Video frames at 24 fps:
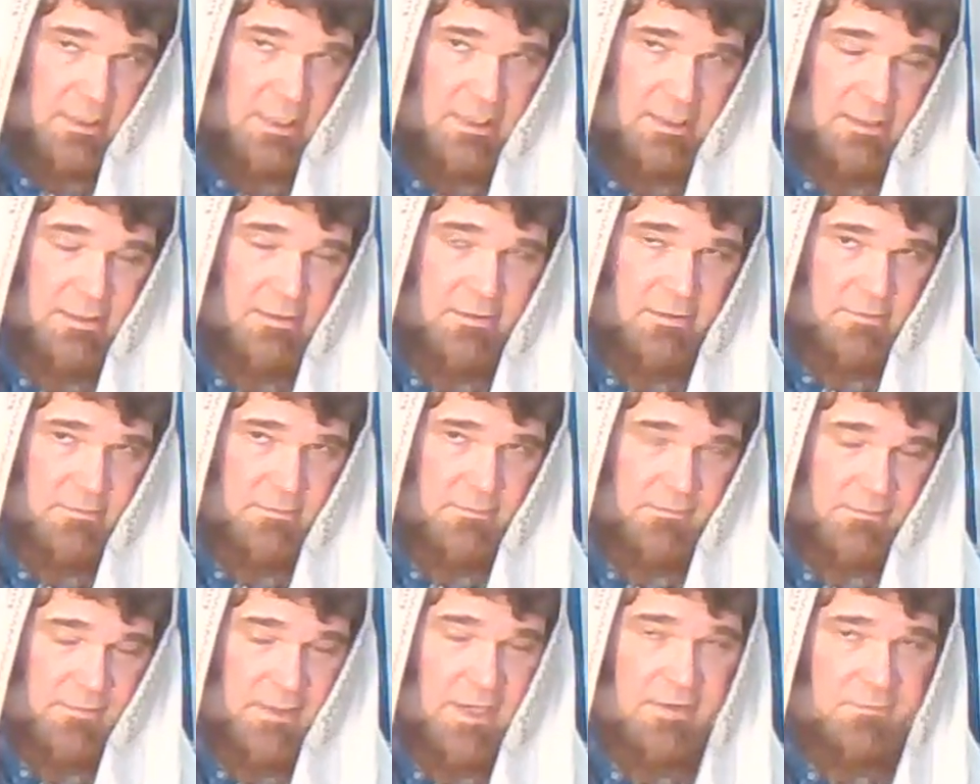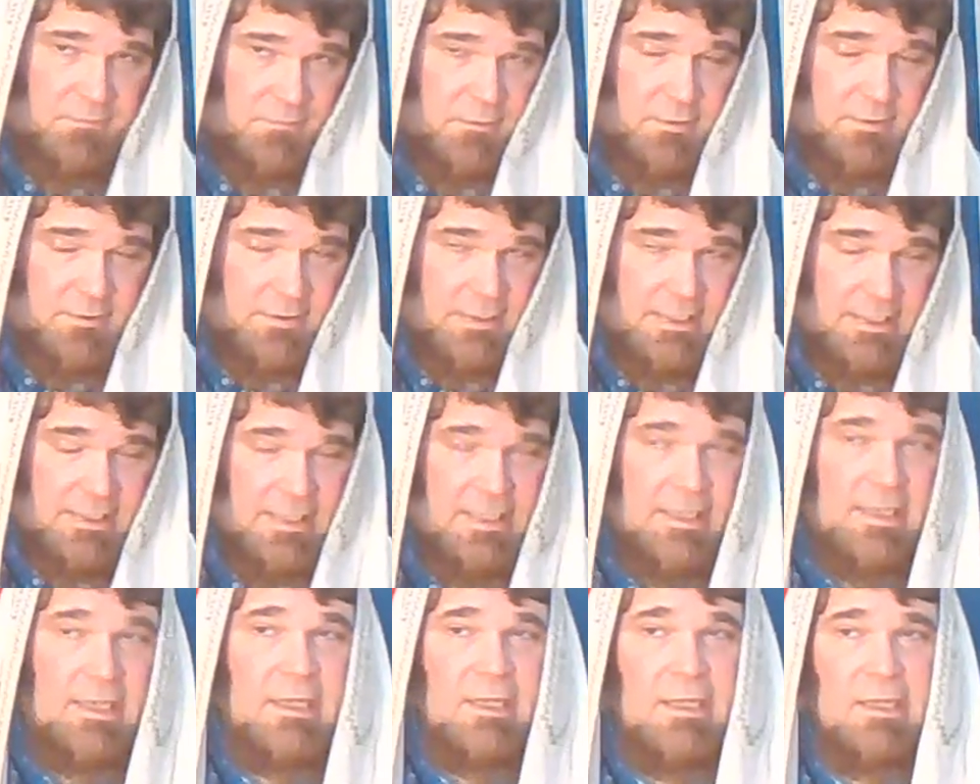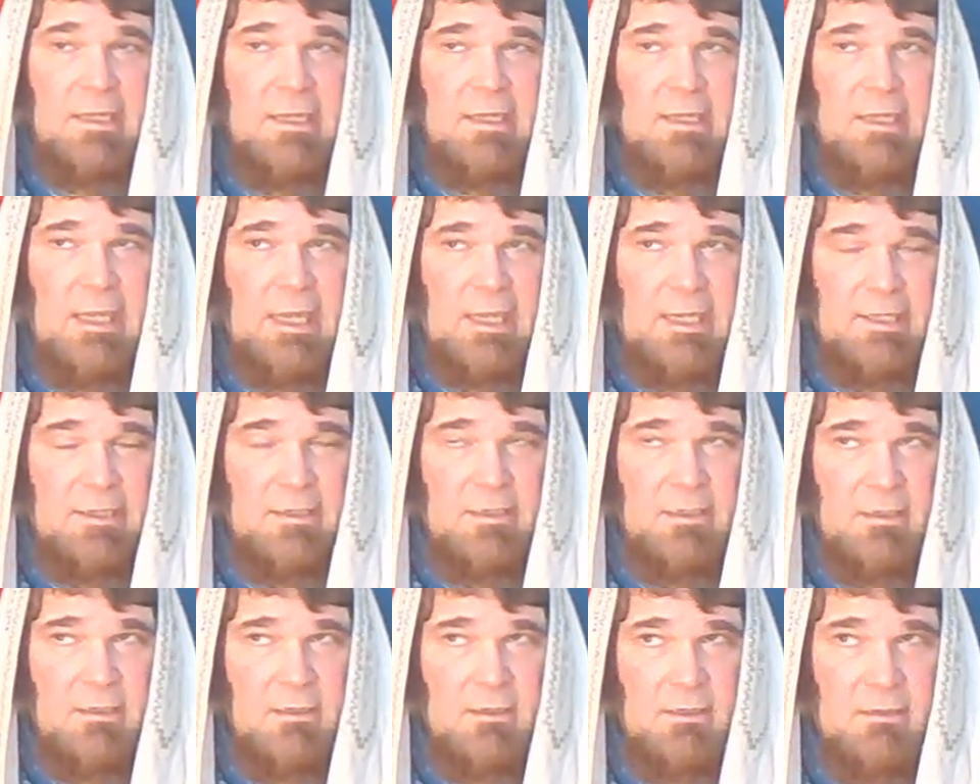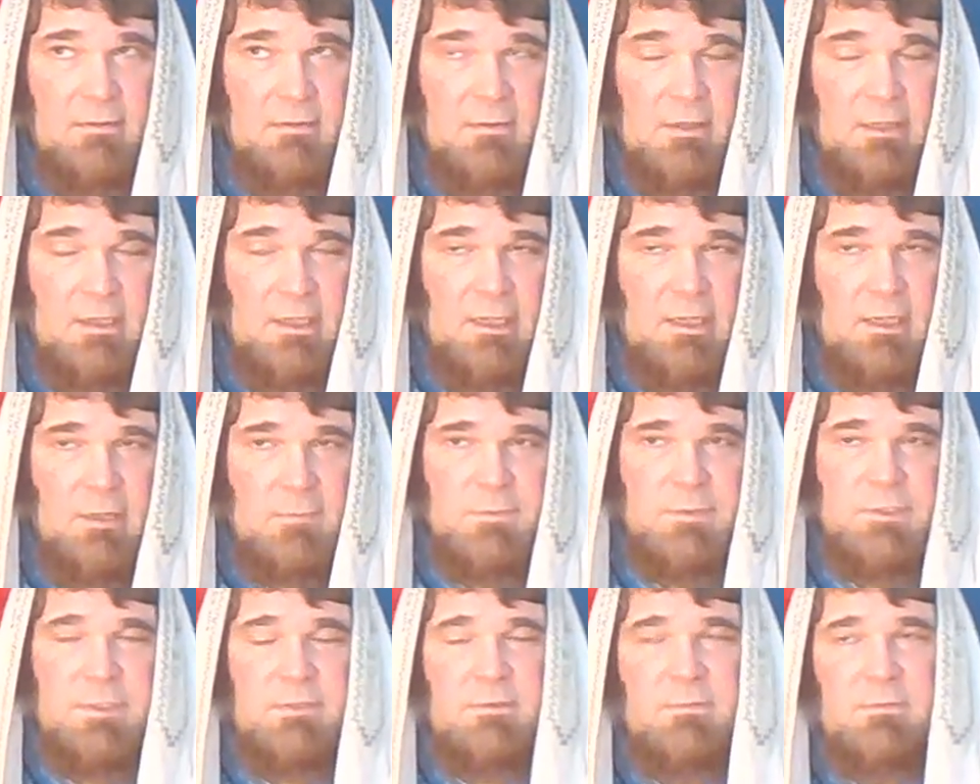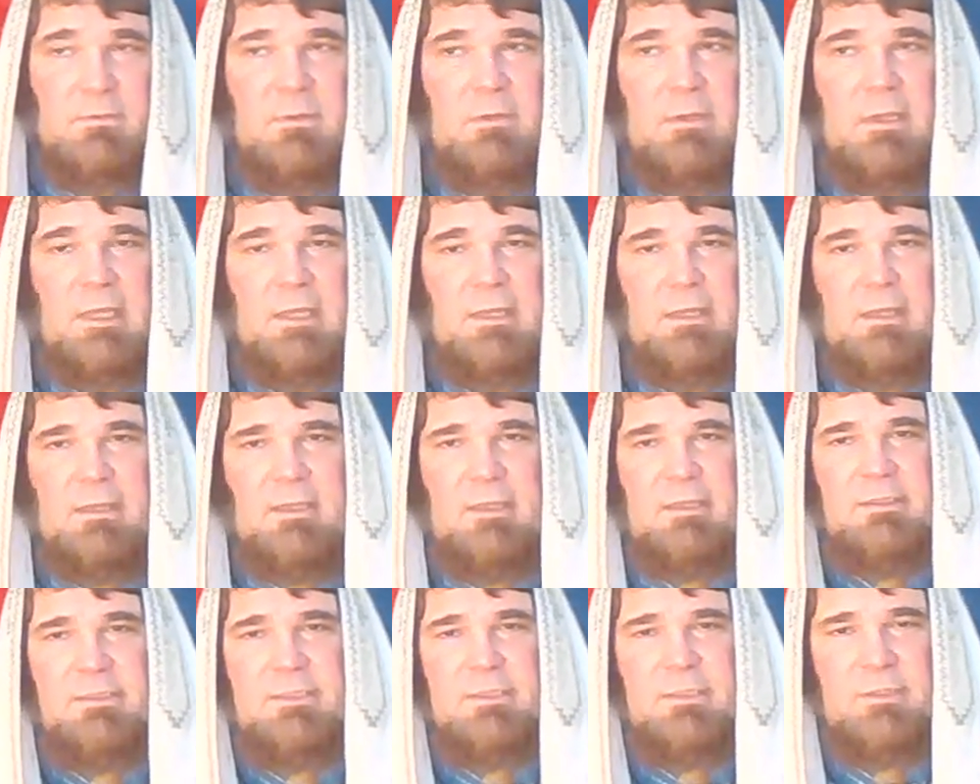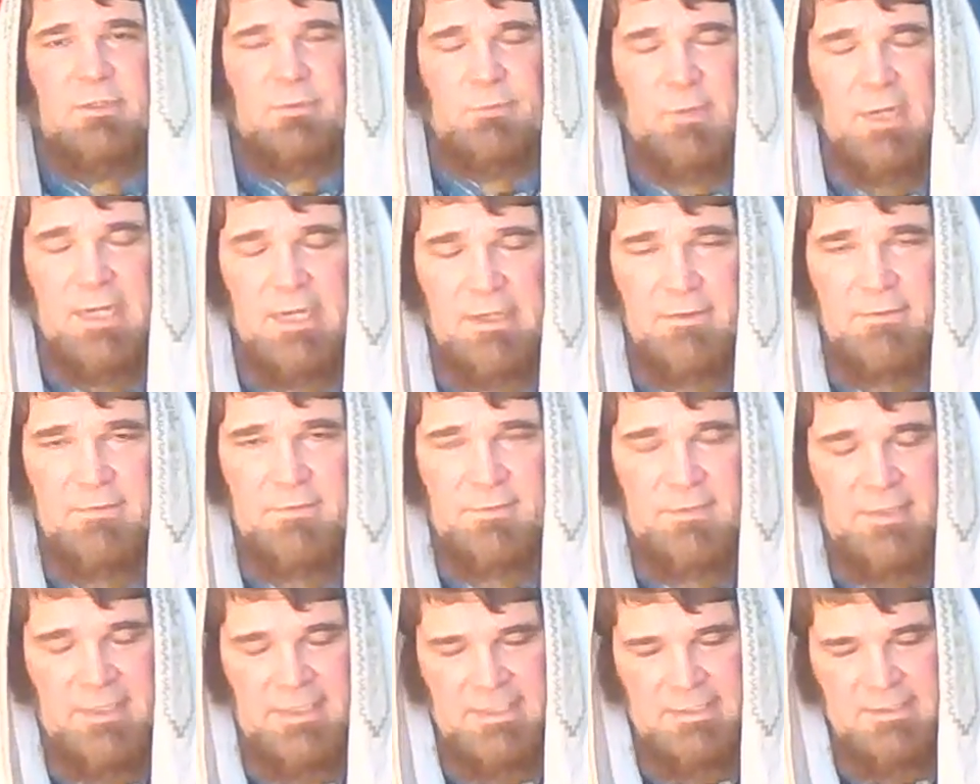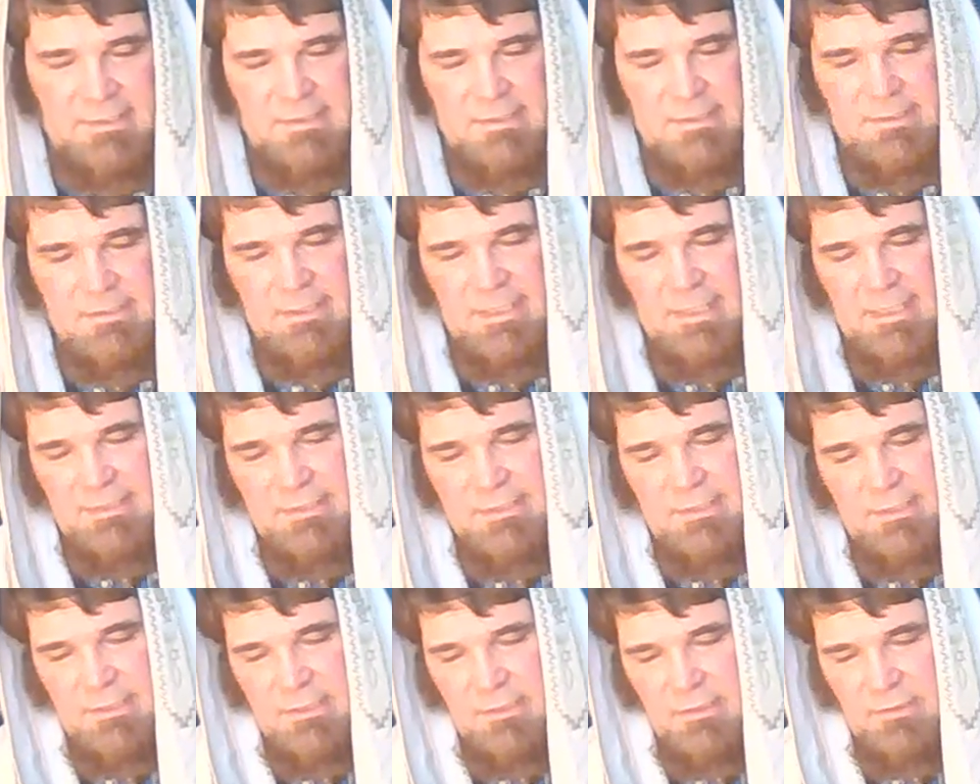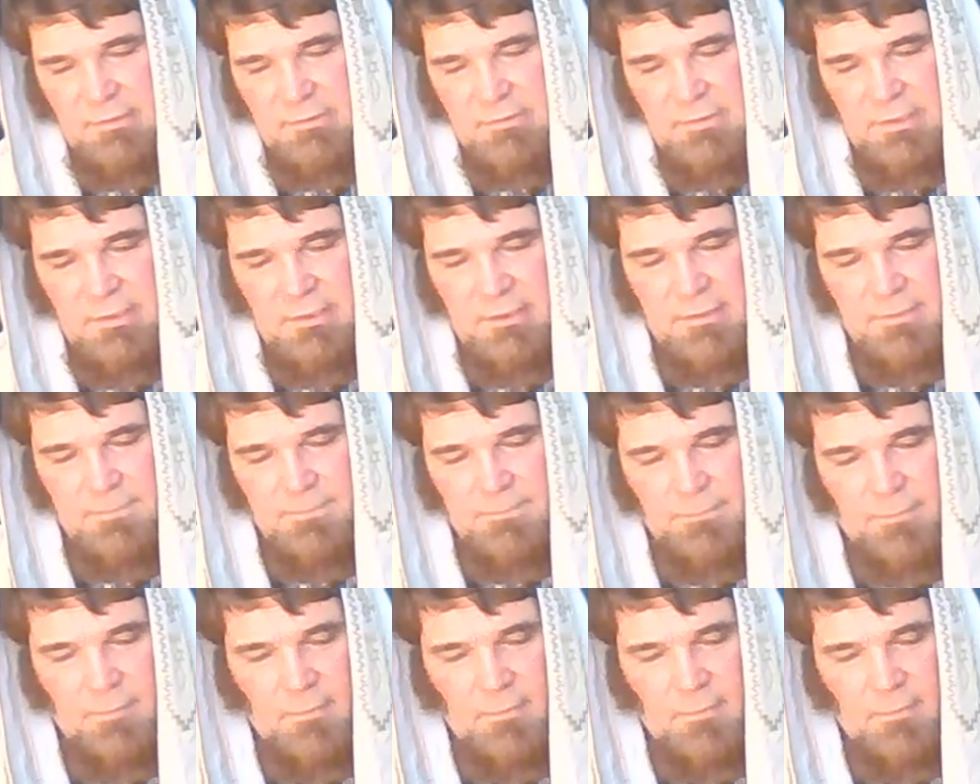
and you're faithful in that, and he helps you into greater things as you go along.